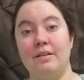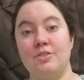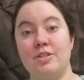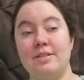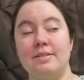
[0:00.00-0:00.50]

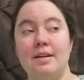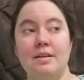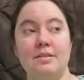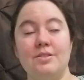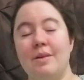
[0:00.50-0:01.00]

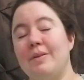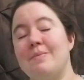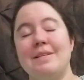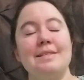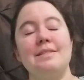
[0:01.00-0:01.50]

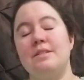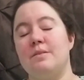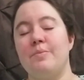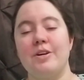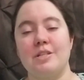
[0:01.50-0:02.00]
sometimes kids need
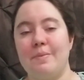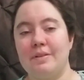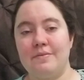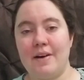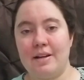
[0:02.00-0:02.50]
to brush up on
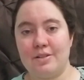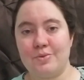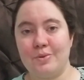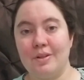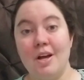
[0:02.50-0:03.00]
their
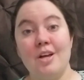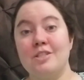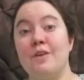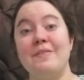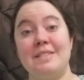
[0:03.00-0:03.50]
phonics rule.
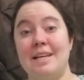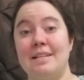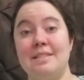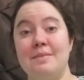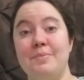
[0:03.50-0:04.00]
So if it's
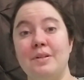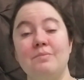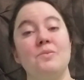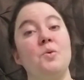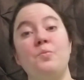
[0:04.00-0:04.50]
that simple,
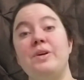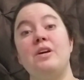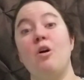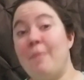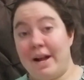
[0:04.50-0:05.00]
we
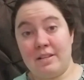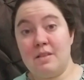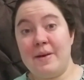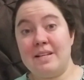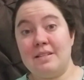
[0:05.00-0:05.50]
go back to
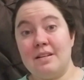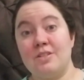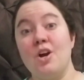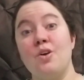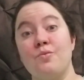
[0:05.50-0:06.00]
the
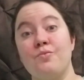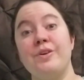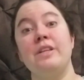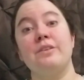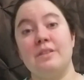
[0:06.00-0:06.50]
basics,
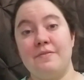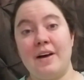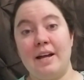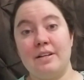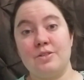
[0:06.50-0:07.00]
relearn the
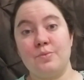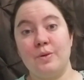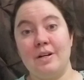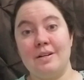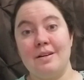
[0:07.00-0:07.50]
phonics
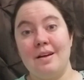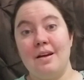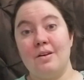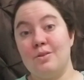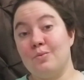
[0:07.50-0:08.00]
word,
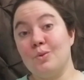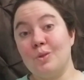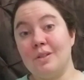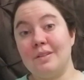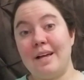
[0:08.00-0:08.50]
the
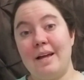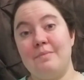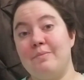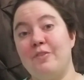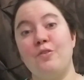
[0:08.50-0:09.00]
rule,
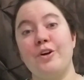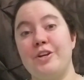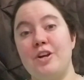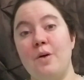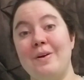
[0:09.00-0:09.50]
and before
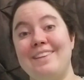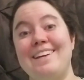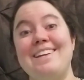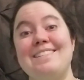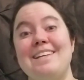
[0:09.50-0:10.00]
you know it, the
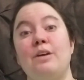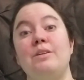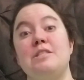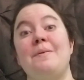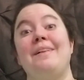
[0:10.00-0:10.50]
kid is not
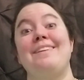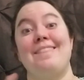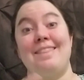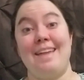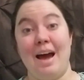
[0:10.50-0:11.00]
only
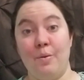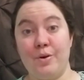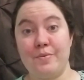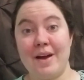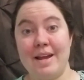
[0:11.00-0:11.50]
spelling that
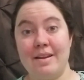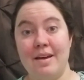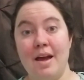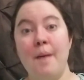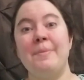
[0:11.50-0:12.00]
word right,
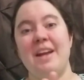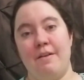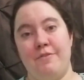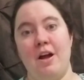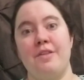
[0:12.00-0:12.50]
but
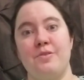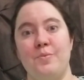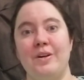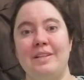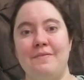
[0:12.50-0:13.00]
every other
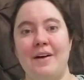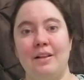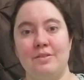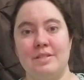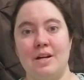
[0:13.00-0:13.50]
word that
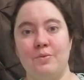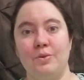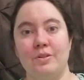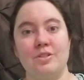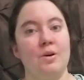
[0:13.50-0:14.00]
follows that
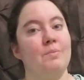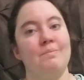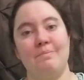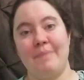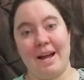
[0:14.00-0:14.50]
rule. So
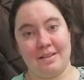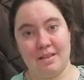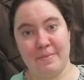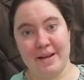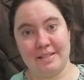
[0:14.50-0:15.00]
back to
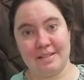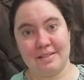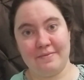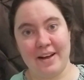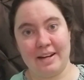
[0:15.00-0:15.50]
the basics
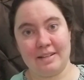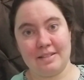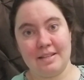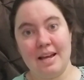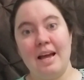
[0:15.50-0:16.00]
and
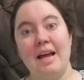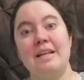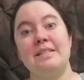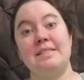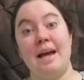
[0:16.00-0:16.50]
phonics.
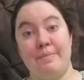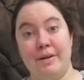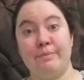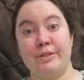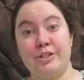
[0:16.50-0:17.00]
Step
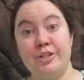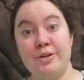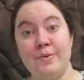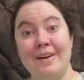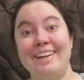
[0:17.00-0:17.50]
number
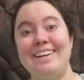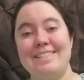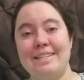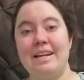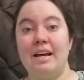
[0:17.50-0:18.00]
two,
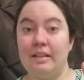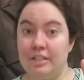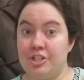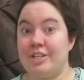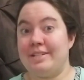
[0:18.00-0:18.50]
is it a
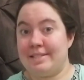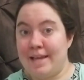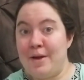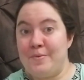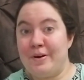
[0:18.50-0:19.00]
legit
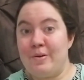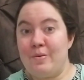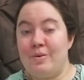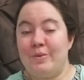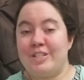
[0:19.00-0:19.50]
sight word?
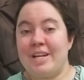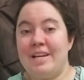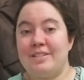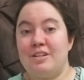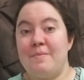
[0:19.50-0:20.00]
In which
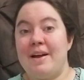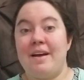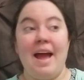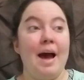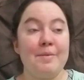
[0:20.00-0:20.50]
case, no matter
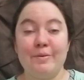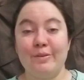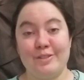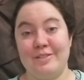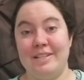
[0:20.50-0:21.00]
how many
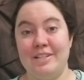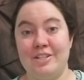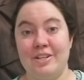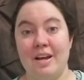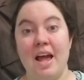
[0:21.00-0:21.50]
rules you
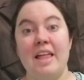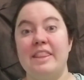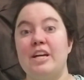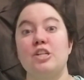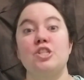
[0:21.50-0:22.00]
teach,
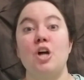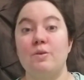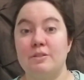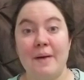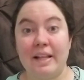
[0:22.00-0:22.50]
there's no
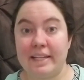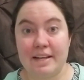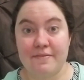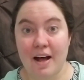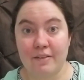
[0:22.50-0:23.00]
spelling
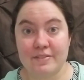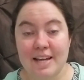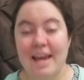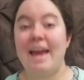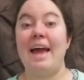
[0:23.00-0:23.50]
involved.
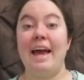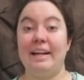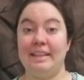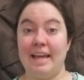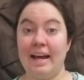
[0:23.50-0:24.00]
And
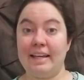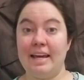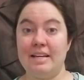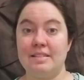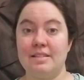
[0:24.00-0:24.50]
in that
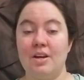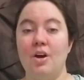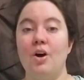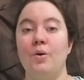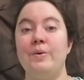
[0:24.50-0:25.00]
case,
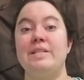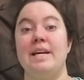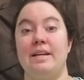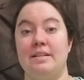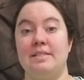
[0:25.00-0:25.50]
we
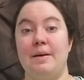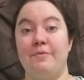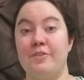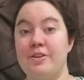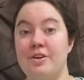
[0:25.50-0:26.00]
take it a
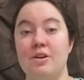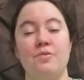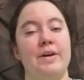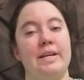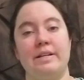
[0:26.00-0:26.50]
step further,
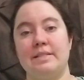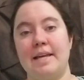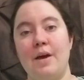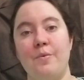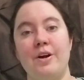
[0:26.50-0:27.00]
created a
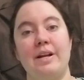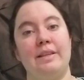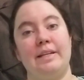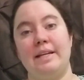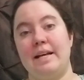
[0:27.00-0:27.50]
sight word,
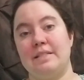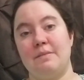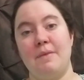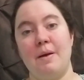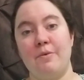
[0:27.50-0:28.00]
and the kid has
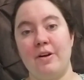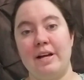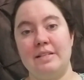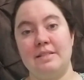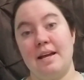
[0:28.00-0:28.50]
it
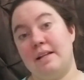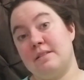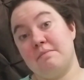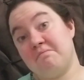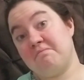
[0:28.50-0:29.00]
memorized,
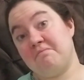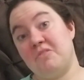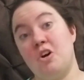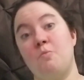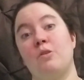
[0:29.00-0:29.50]
and
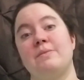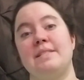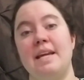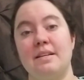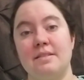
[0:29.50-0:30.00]
no more
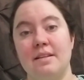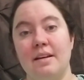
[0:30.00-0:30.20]
mistakes.